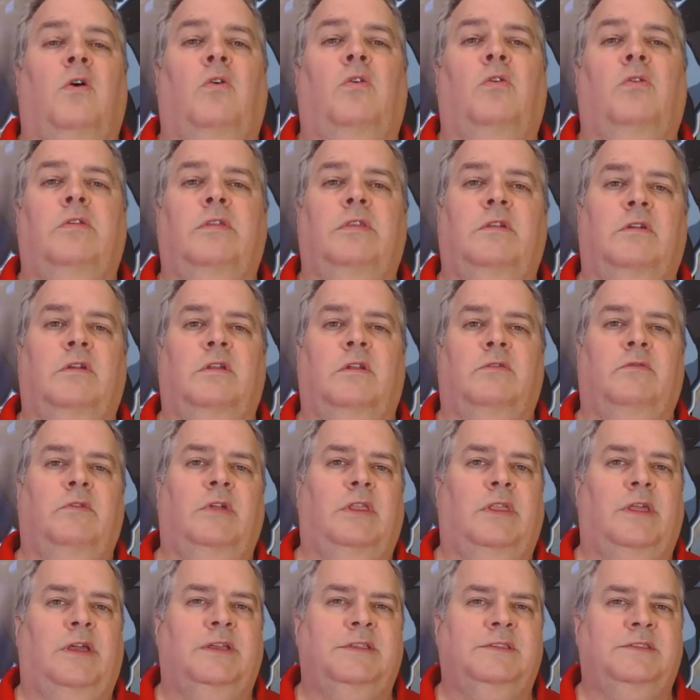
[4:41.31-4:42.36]
Or they're going to
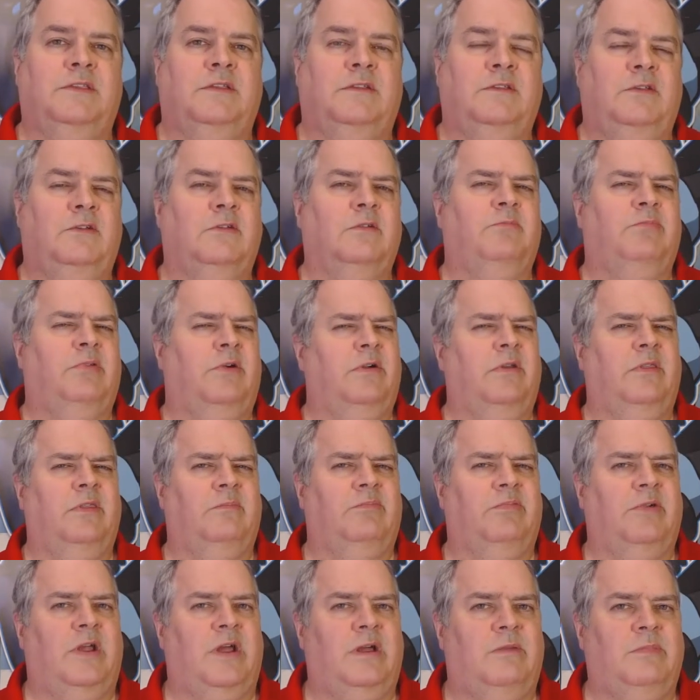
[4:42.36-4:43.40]
realize that you're part of
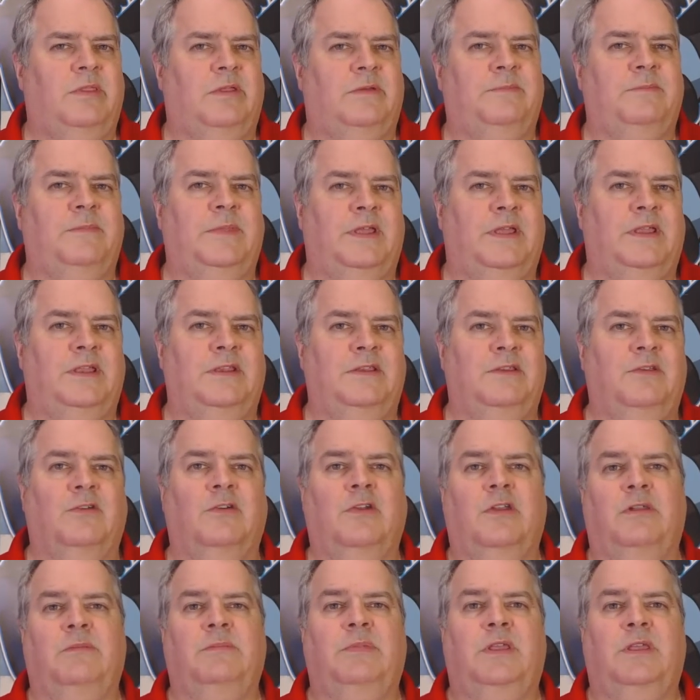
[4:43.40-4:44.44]
the problem and
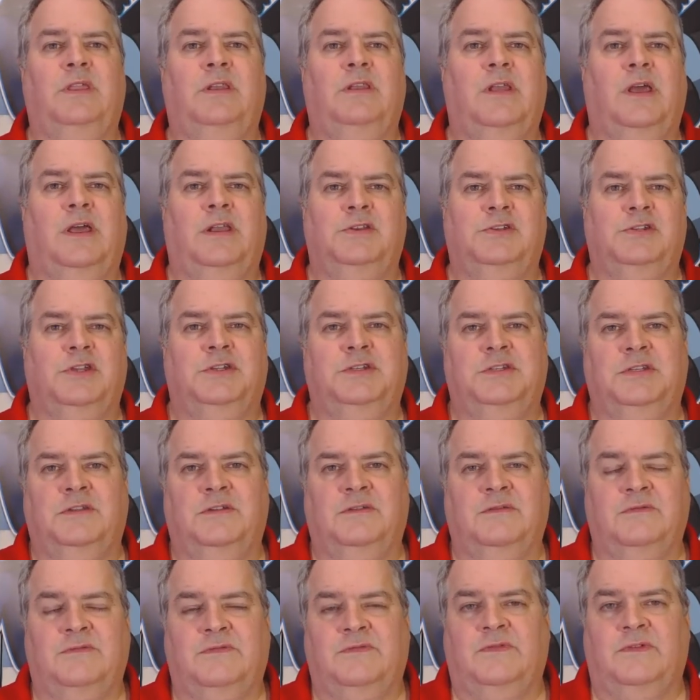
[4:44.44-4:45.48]
you're going to be not
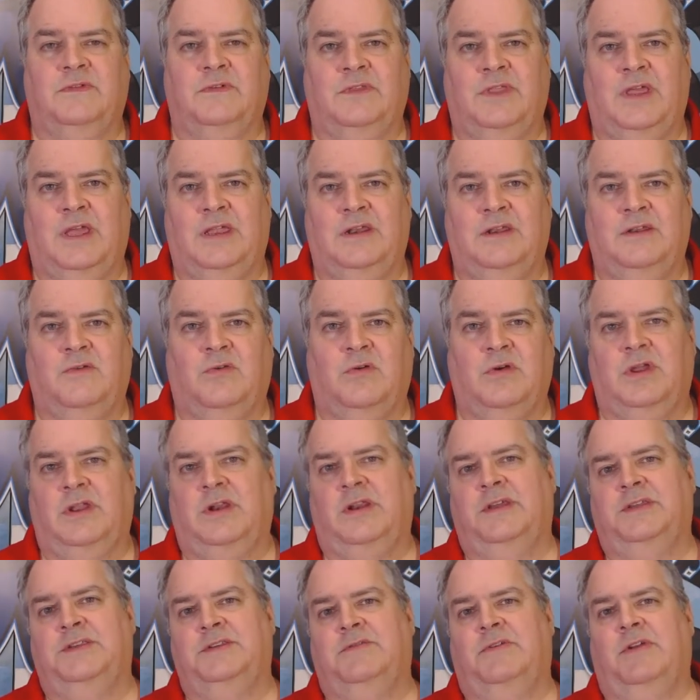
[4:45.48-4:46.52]
judging for that
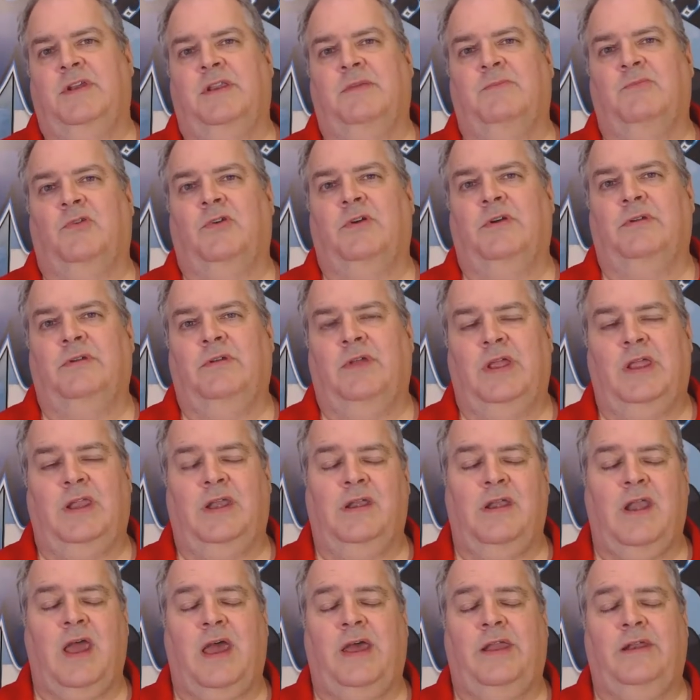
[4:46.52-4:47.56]
organizer anymore
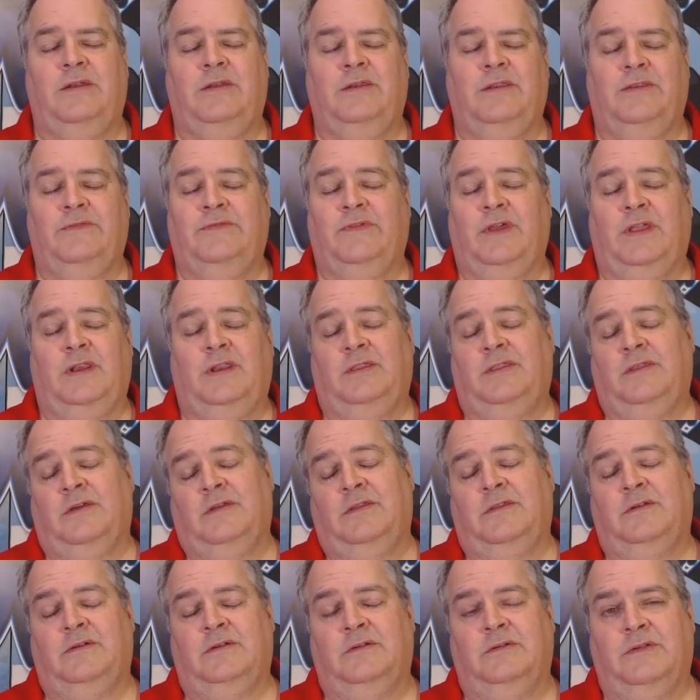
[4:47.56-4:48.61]
and not invited to
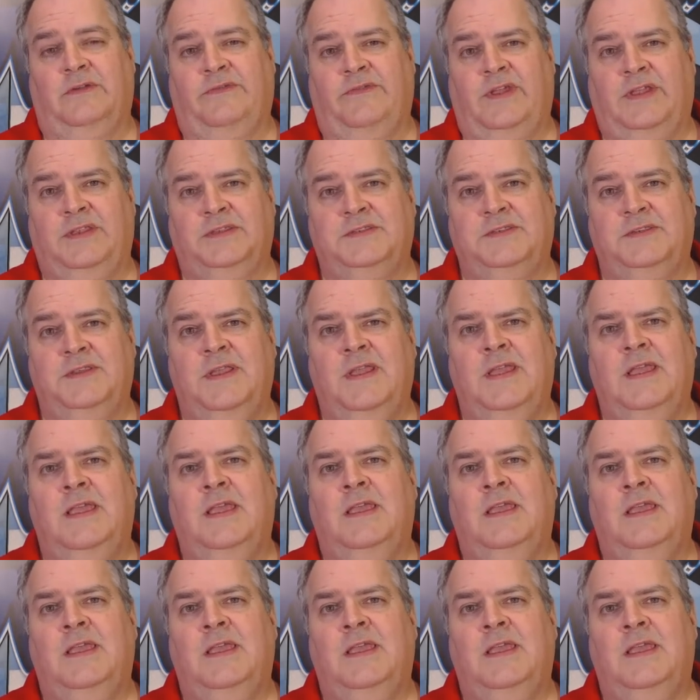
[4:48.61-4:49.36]
other events.